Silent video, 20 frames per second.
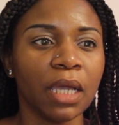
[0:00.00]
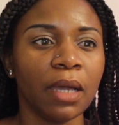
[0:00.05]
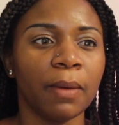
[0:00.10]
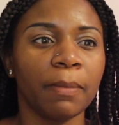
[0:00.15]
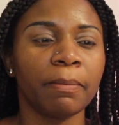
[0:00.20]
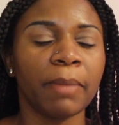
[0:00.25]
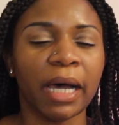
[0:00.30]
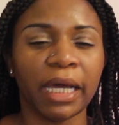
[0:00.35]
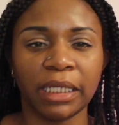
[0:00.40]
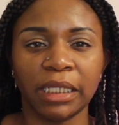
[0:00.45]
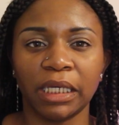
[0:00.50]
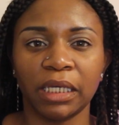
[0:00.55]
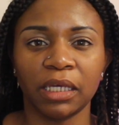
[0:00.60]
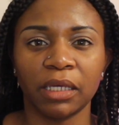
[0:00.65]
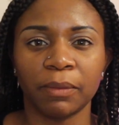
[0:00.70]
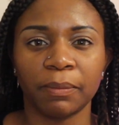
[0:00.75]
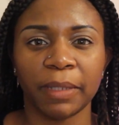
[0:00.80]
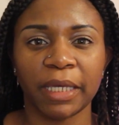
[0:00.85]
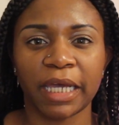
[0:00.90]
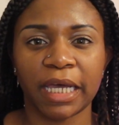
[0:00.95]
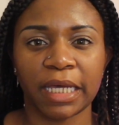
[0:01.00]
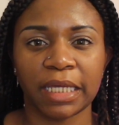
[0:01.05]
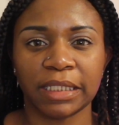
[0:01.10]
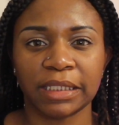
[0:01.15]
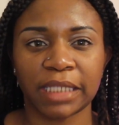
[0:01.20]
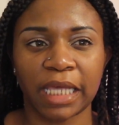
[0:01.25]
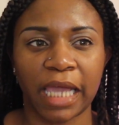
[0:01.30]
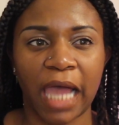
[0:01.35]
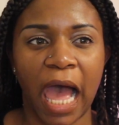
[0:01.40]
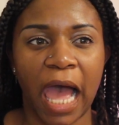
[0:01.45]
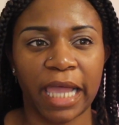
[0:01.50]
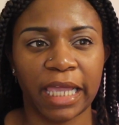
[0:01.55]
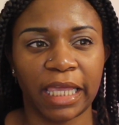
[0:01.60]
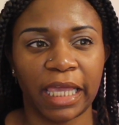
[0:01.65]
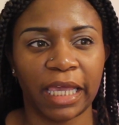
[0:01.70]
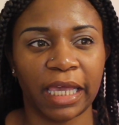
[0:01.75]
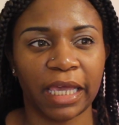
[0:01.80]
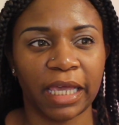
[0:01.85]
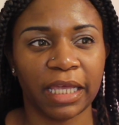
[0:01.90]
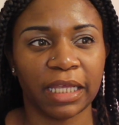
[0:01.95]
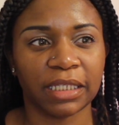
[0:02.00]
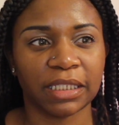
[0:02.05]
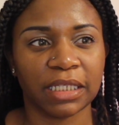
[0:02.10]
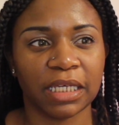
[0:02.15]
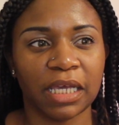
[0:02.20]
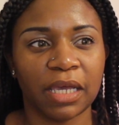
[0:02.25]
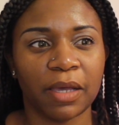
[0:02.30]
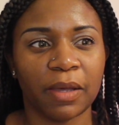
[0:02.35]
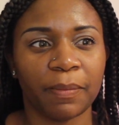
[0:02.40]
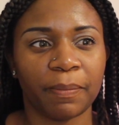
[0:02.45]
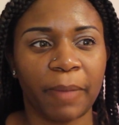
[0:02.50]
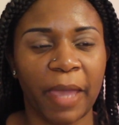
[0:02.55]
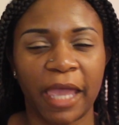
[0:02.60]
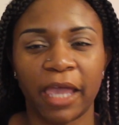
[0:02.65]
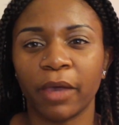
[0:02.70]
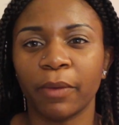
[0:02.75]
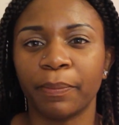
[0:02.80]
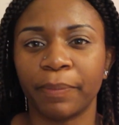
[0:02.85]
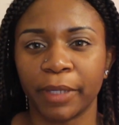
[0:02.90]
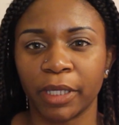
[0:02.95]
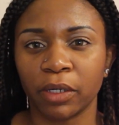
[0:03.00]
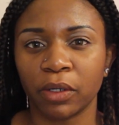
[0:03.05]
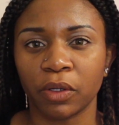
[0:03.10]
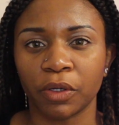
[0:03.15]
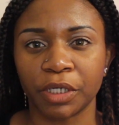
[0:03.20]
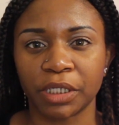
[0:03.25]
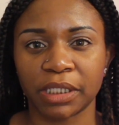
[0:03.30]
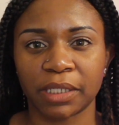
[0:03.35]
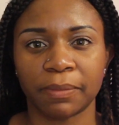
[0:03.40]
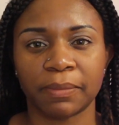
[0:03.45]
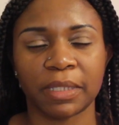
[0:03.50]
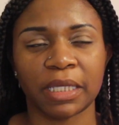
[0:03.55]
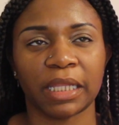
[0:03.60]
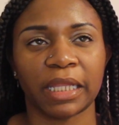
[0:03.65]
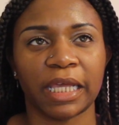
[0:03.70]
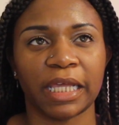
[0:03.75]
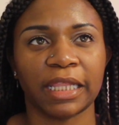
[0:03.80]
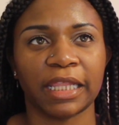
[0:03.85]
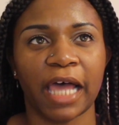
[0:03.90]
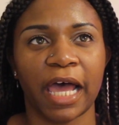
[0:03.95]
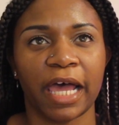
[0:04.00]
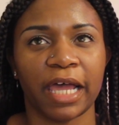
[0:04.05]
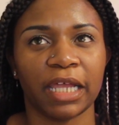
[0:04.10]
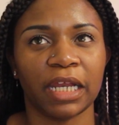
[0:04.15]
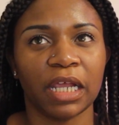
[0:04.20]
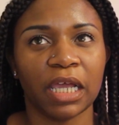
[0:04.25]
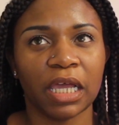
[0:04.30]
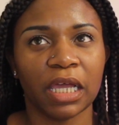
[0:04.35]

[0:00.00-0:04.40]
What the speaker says: money because like I can't pay a bill or something like that,